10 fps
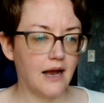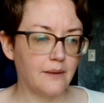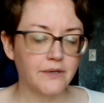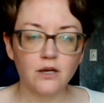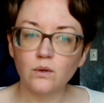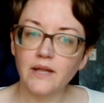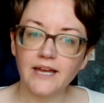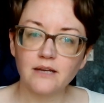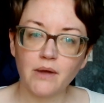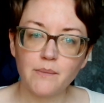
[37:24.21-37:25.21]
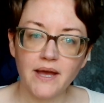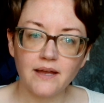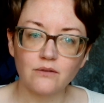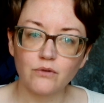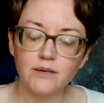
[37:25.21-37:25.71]
I'm going to go lay in my bed
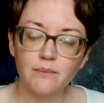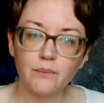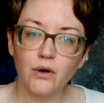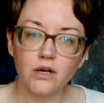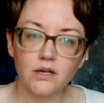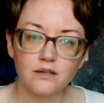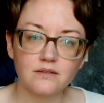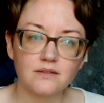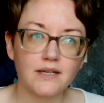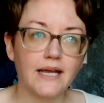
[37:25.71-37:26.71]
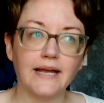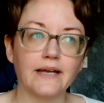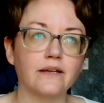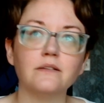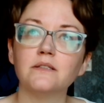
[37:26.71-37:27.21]
and read my book
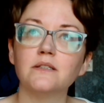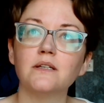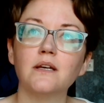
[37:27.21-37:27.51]
and